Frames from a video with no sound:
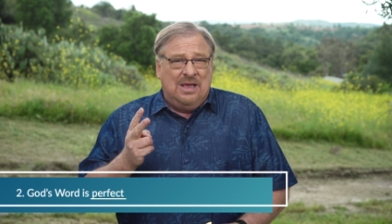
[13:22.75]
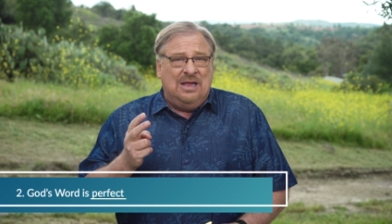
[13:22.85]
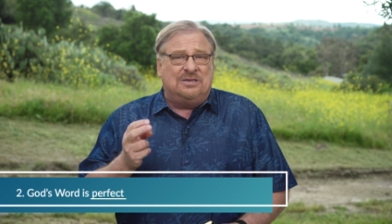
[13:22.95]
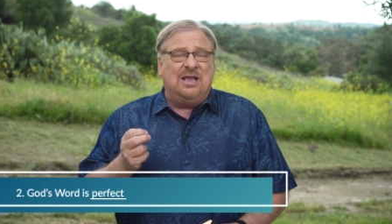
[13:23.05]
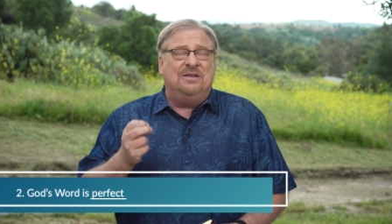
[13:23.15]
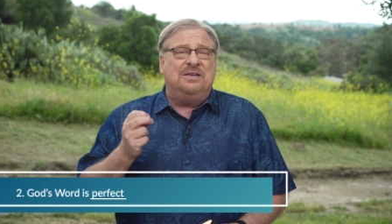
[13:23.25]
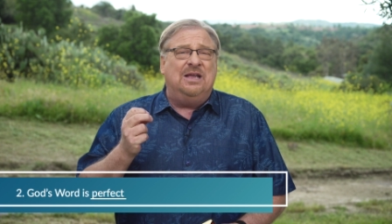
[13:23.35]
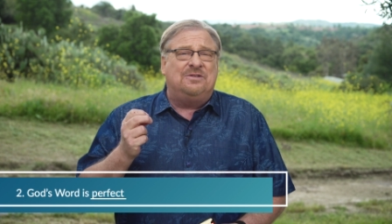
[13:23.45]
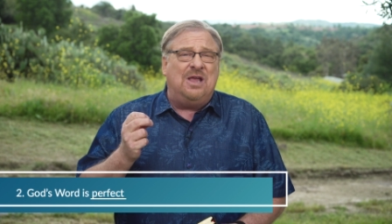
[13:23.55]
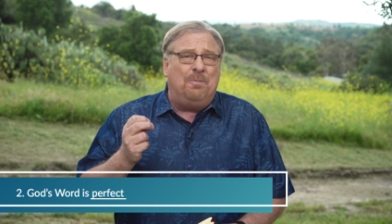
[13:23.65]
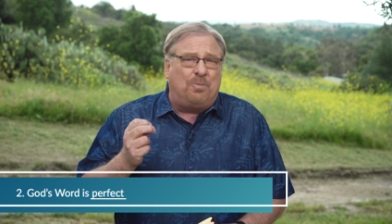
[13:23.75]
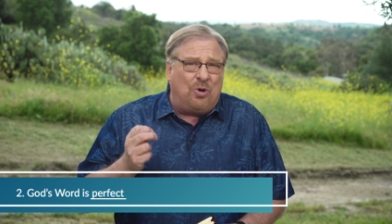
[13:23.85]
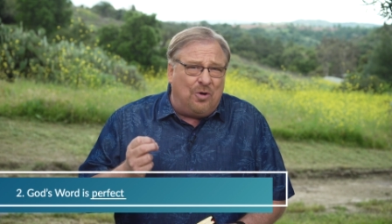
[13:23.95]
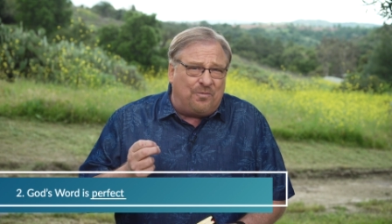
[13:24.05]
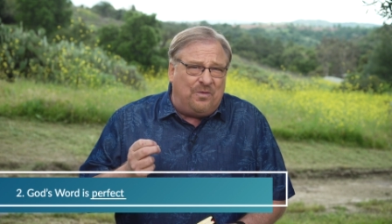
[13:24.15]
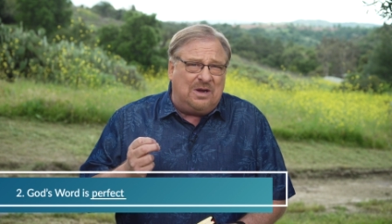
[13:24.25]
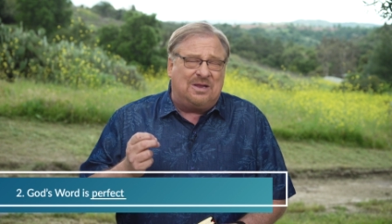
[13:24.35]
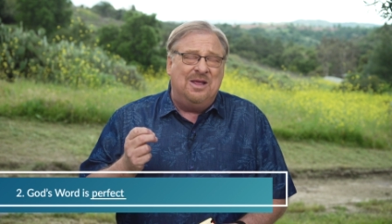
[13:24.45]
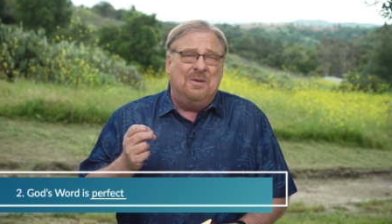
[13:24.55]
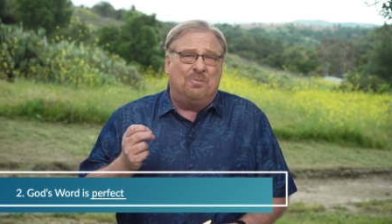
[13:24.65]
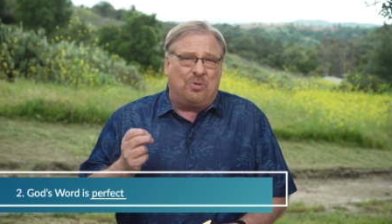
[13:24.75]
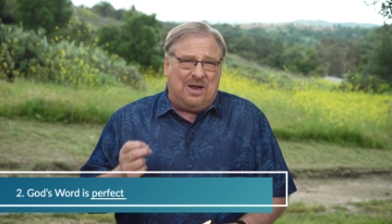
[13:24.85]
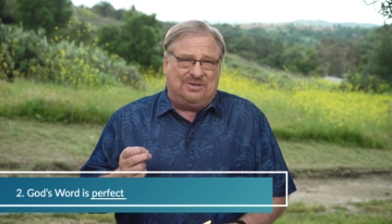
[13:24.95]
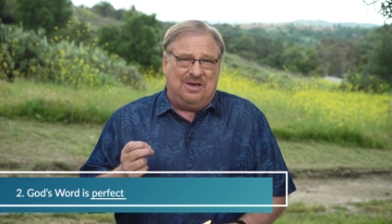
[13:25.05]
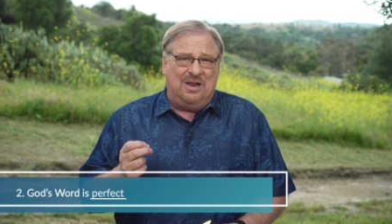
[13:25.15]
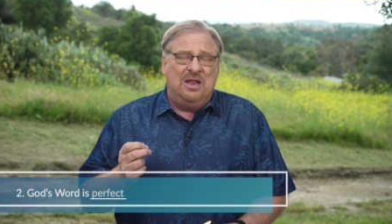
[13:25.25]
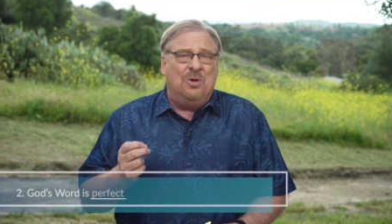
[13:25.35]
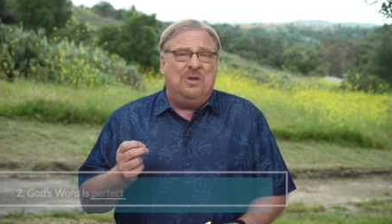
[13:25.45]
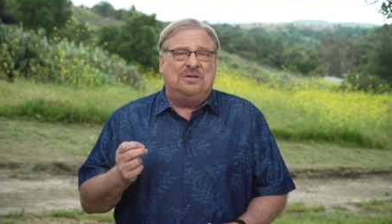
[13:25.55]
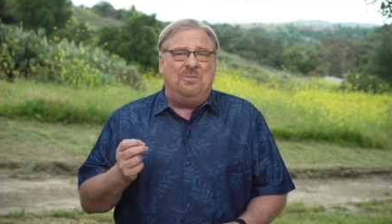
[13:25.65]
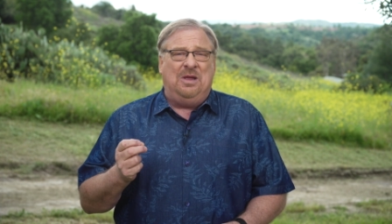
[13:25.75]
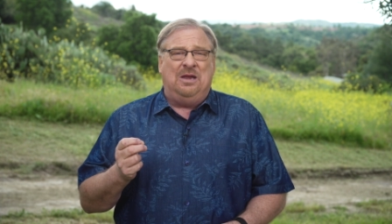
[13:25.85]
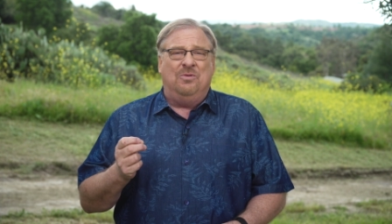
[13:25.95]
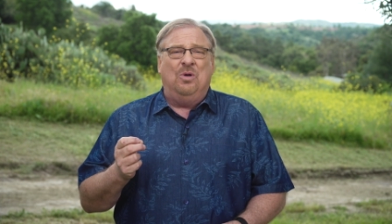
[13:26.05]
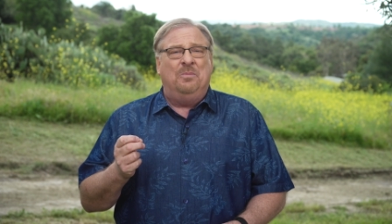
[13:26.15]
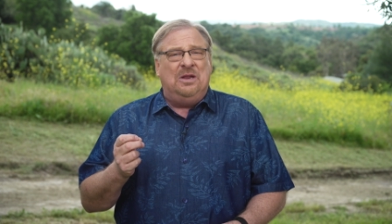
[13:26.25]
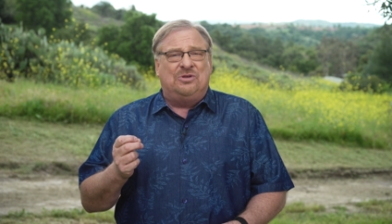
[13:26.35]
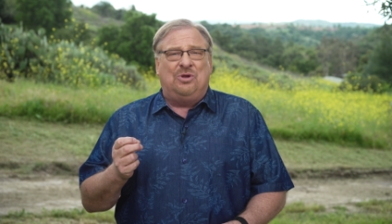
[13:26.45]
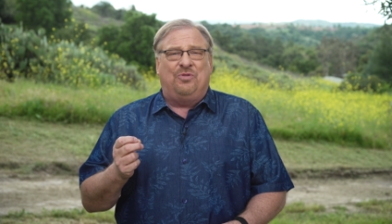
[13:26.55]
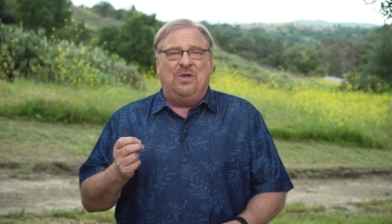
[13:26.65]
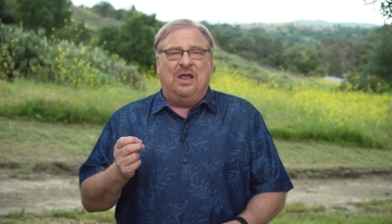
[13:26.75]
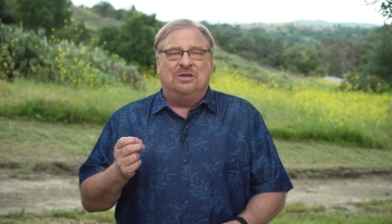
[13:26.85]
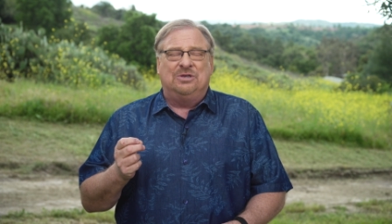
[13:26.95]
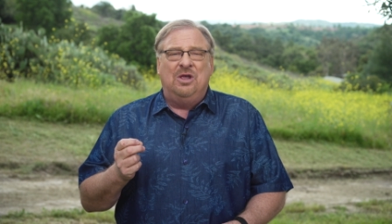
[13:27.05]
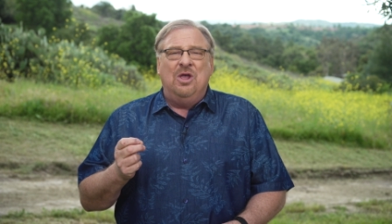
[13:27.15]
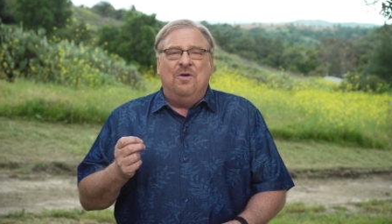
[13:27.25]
He says it's a perfect present. Now, what does that mean? Well, it means 2 things.